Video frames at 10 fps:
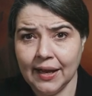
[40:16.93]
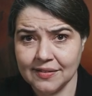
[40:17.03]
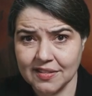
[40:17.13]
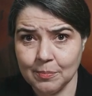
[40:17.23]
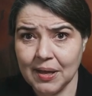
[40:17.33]

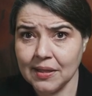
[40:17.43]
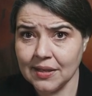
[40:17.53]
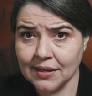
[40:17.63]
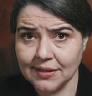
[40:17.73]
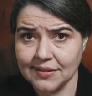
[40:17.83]
And
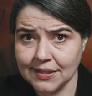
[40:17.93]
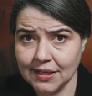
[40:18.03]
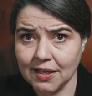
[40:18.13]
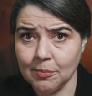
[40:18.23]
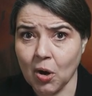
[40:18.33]
Smith and his
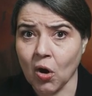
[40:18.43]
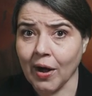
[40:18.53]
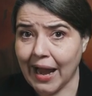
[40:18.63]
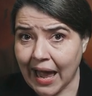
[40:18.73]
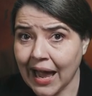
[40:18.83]
team are